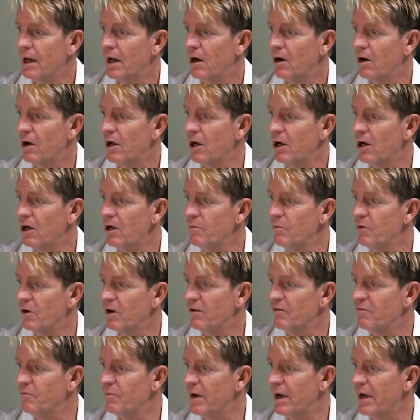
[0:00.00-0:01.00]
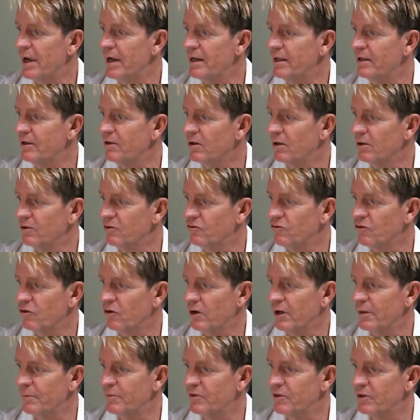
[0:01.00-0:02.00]
I hope I've made it on
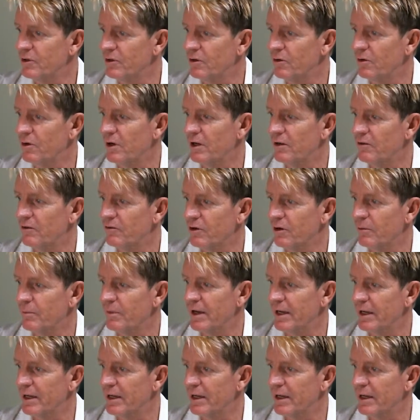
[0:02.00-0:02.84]
time tonight from